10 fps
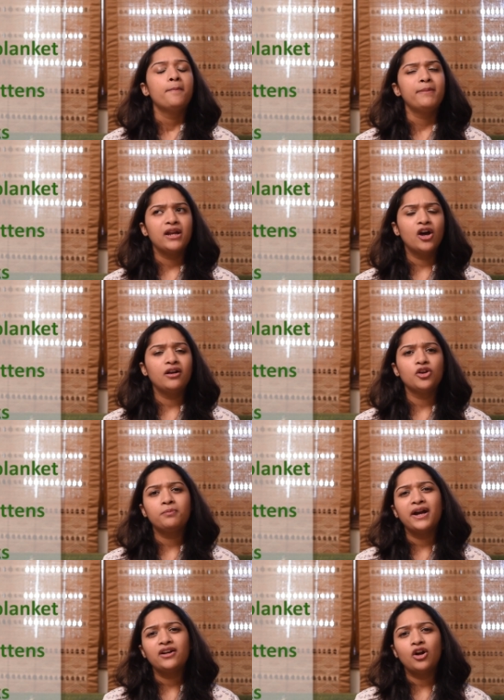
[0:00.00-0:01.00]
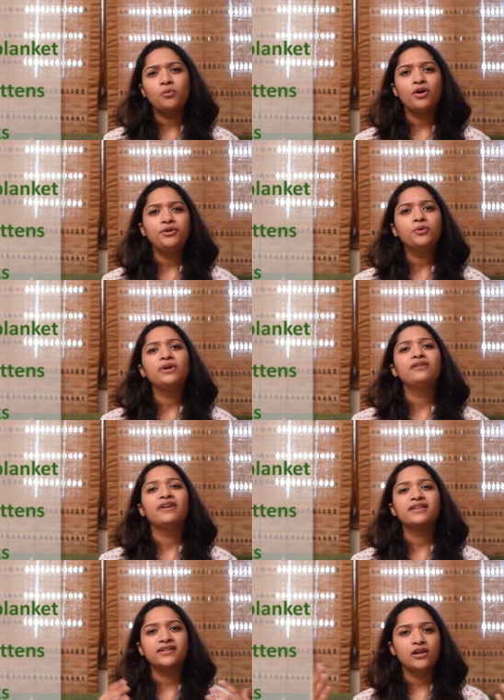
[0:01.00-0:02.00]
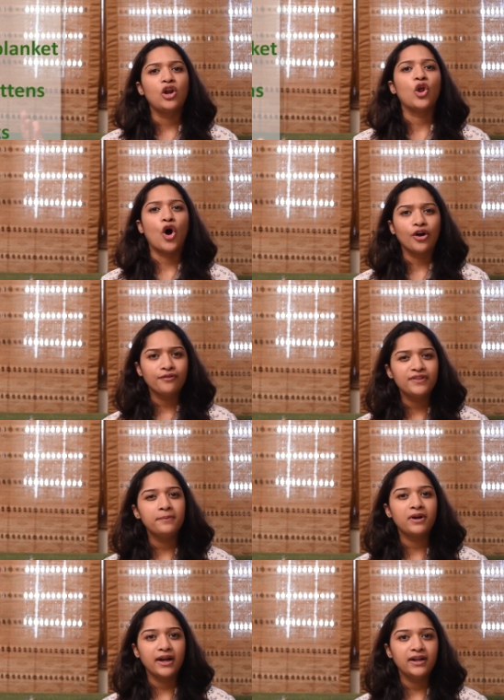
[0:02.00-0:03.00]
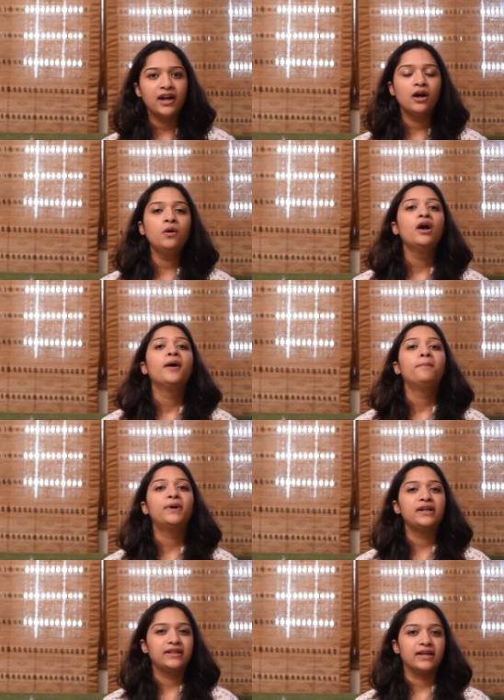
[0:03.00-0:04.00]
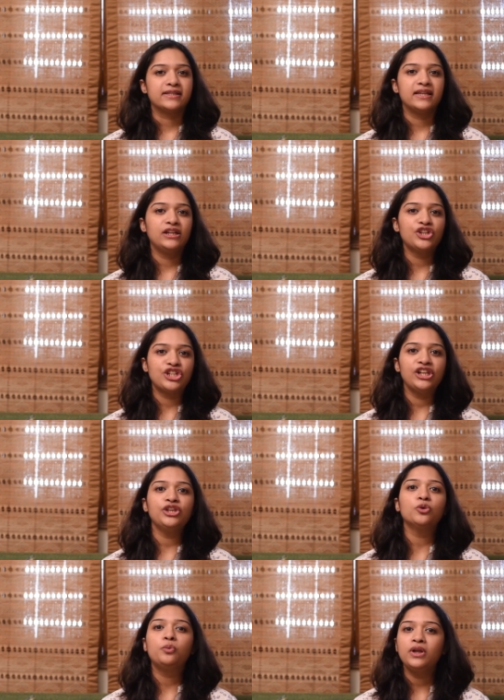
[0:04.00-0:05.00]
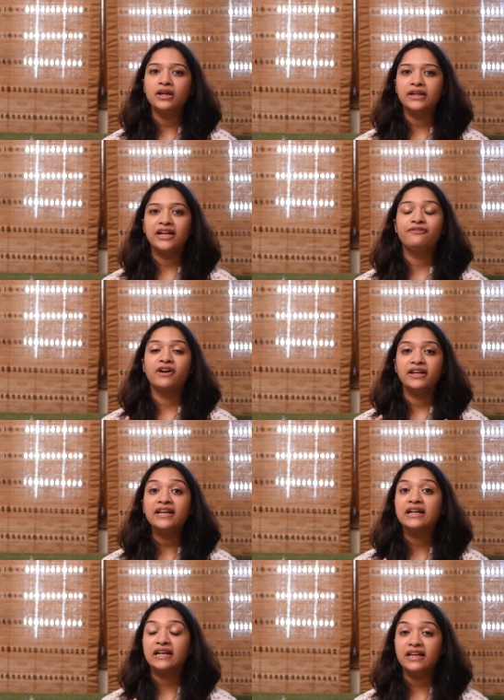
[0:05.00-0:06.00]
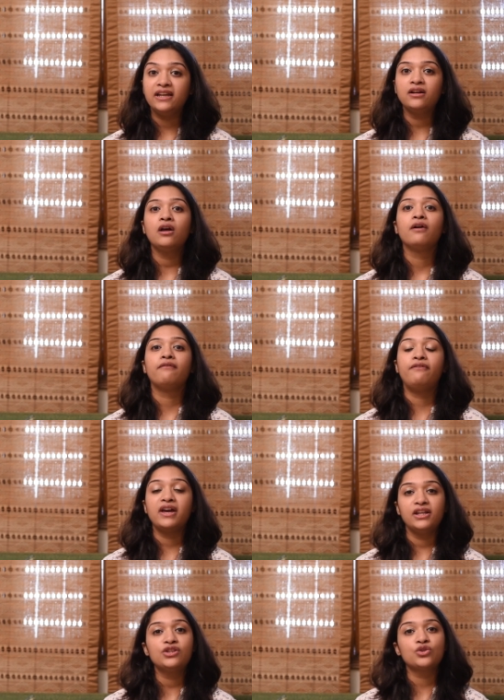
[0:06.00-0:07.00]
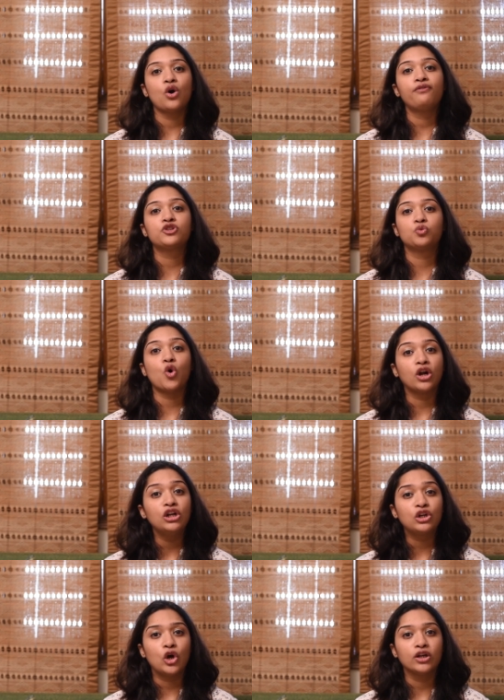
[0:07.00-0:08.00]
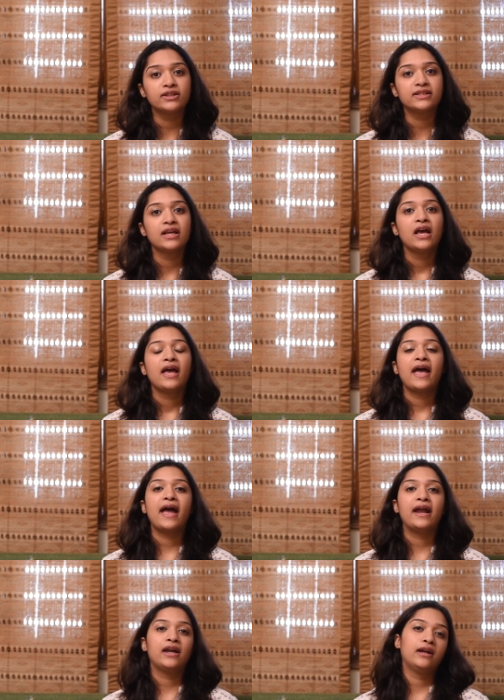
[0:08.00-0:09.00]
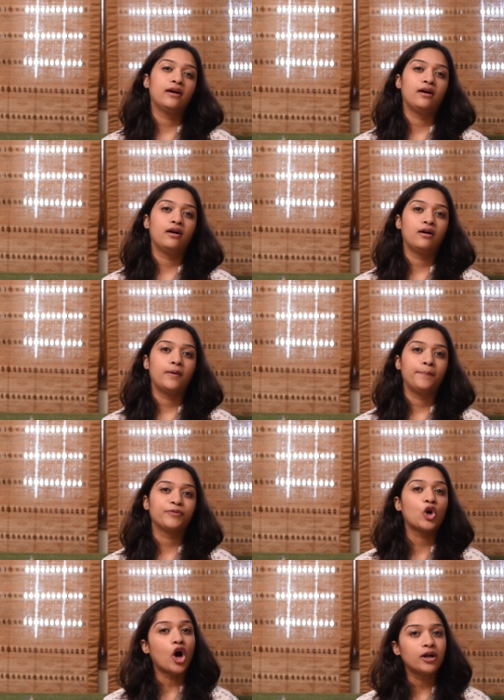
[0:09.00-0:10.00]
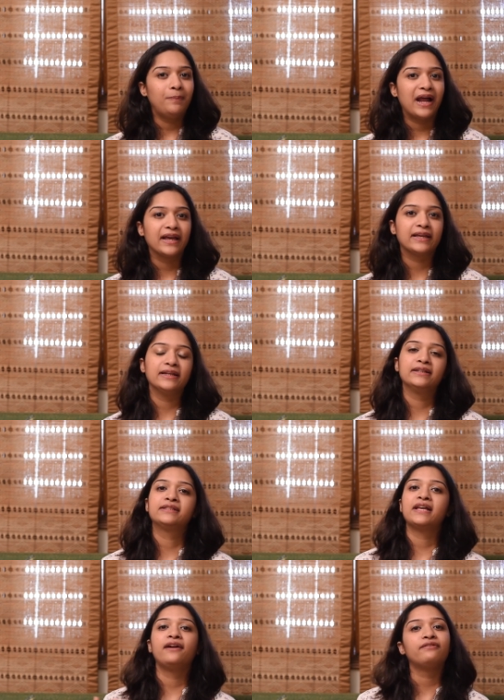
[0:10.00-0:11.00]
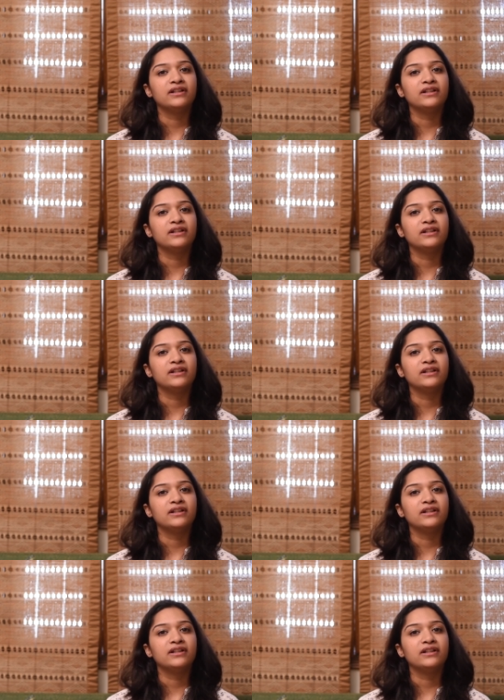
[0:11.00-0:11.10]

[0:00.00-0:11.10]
You might not want to invest in a lot of them right now, but yes, initially you will need very clean, very soft swaddle cloths and cot blankets and